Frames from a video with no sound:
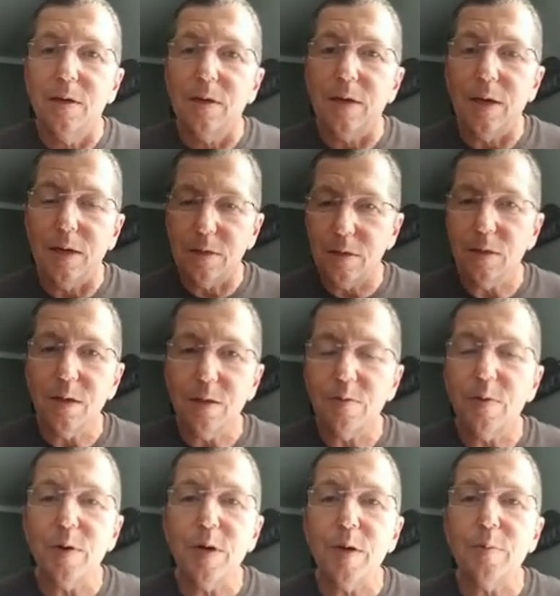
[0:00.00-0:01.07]
and to love
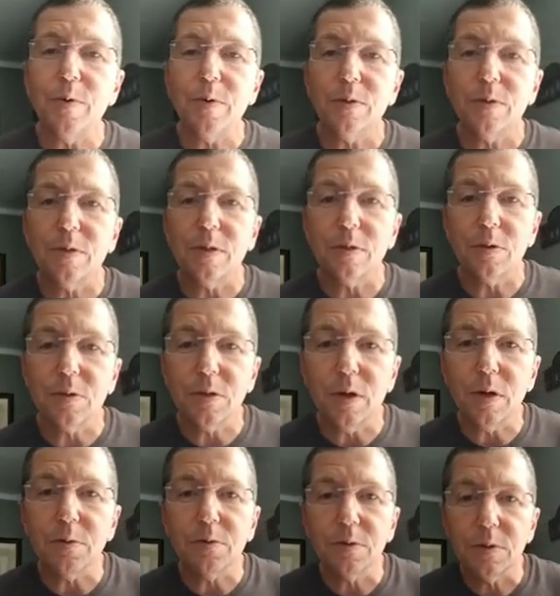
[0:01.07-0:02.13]
our neighbors as
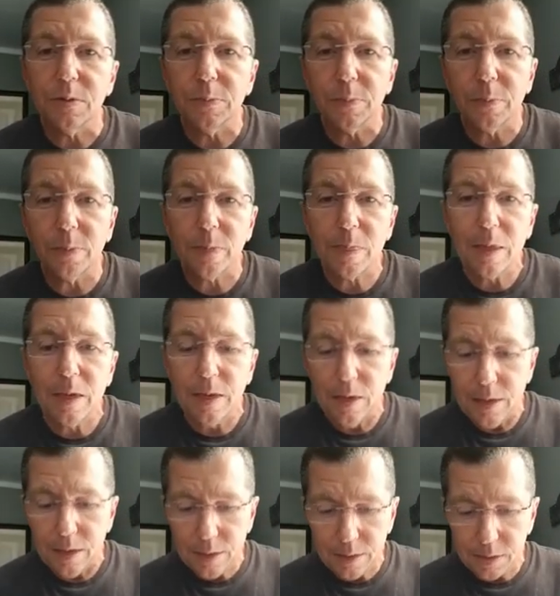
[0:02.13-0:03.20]
ourselves.
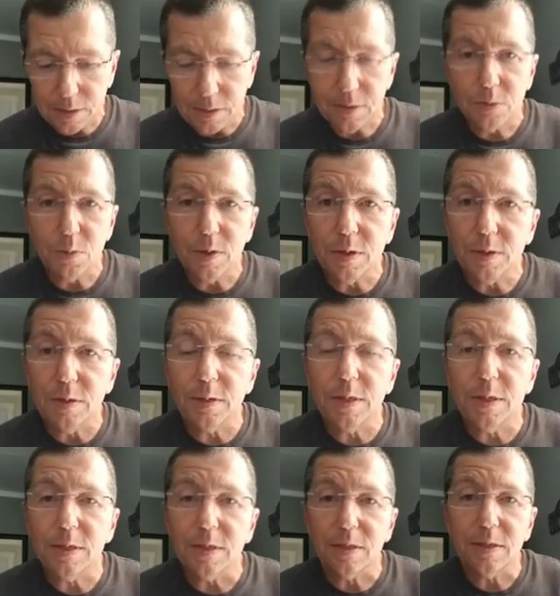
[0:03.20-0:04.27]
This is one of the
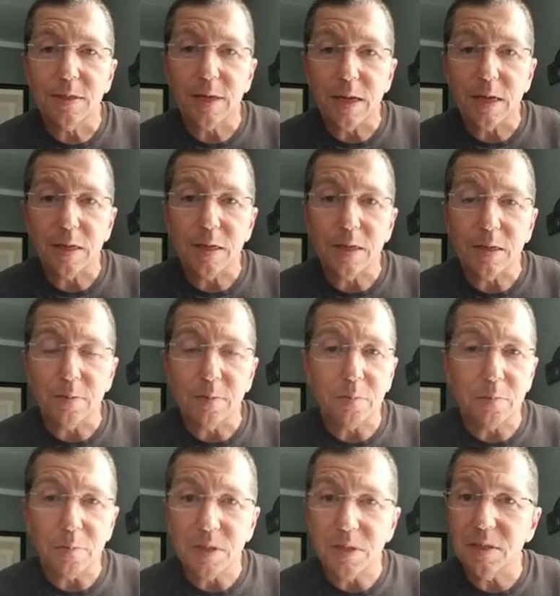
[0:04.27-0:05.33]
things that's sadly
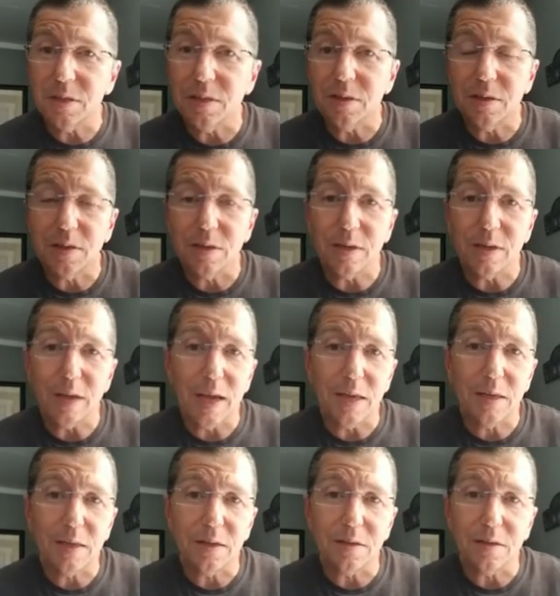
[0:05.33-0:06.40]
missing and
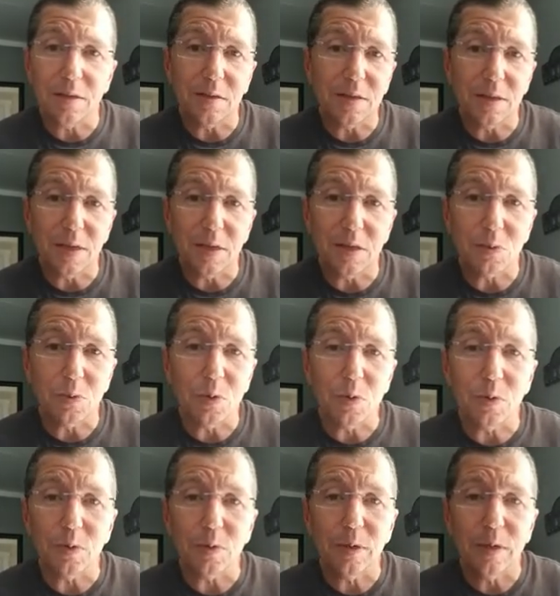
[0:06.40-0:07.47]
lacking in today's
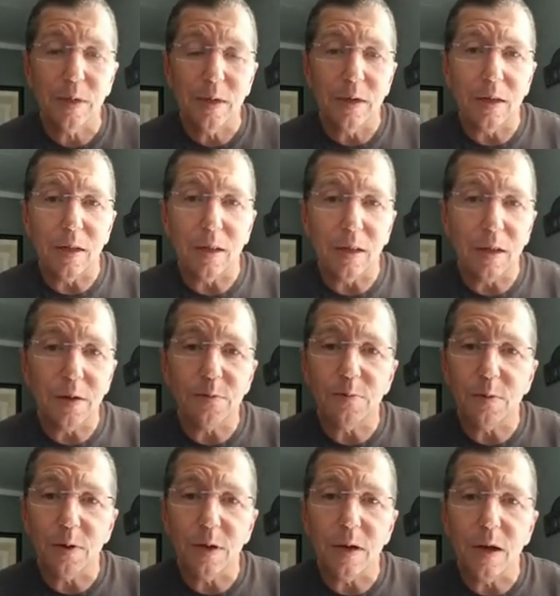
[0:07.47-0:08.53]
world a love
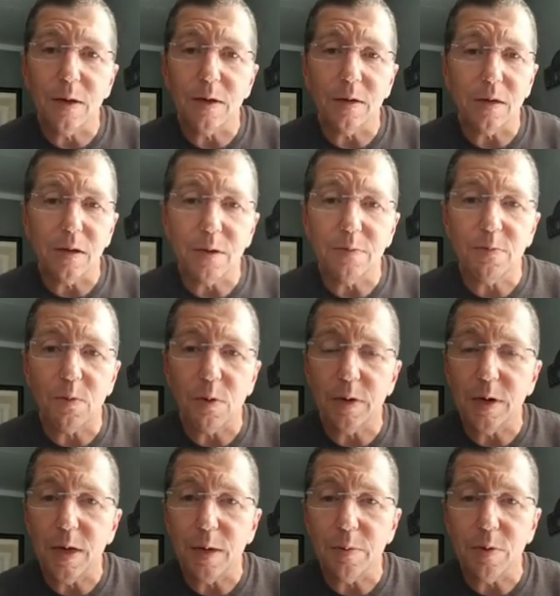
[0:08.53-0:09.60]
for God and a love for our
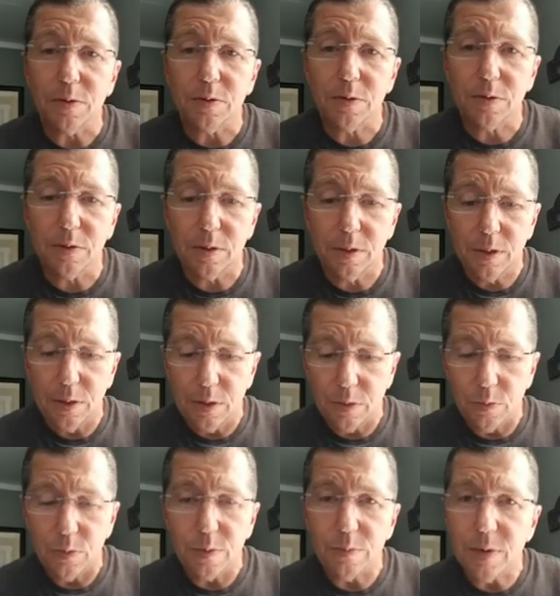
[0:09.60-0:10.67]
neighbors.
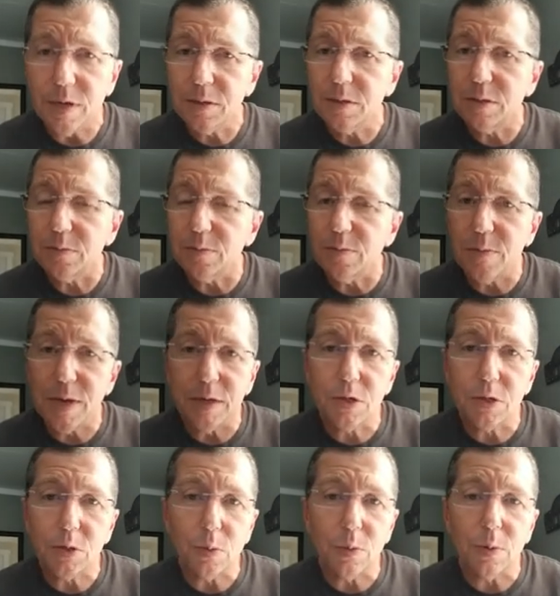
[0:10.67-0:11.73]
We must make
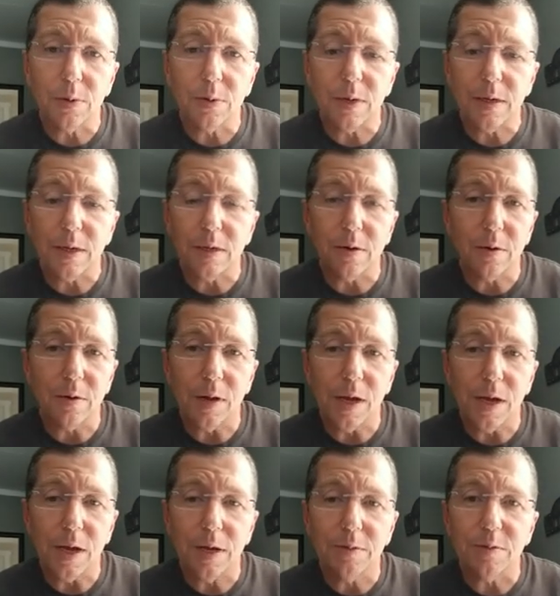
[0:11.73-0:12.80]
sure that in our
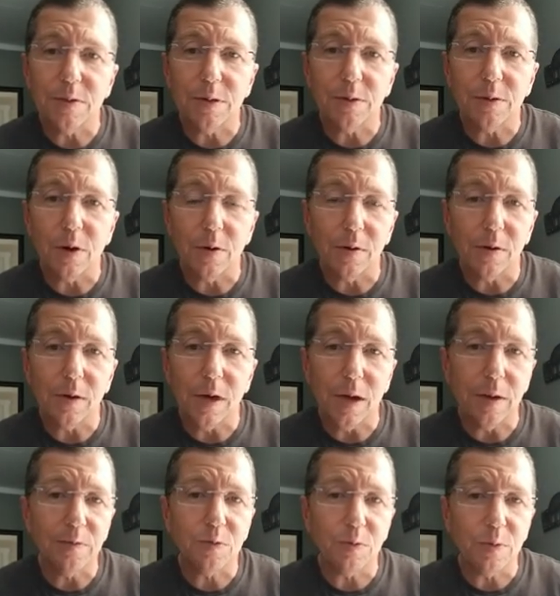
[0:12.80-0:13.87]
lives that our
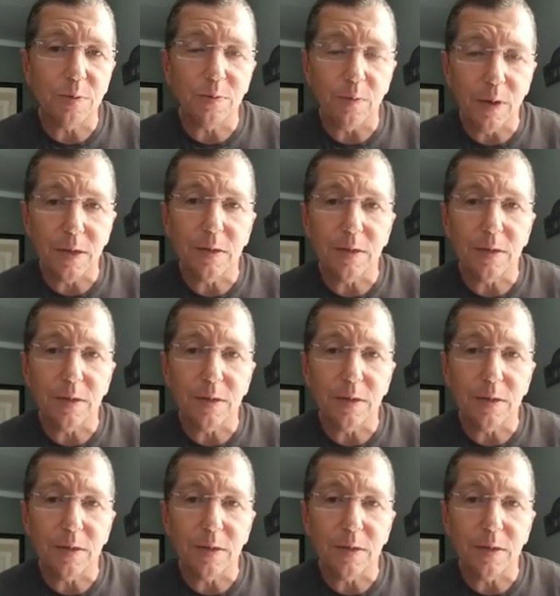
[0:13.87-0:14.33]
lives reflect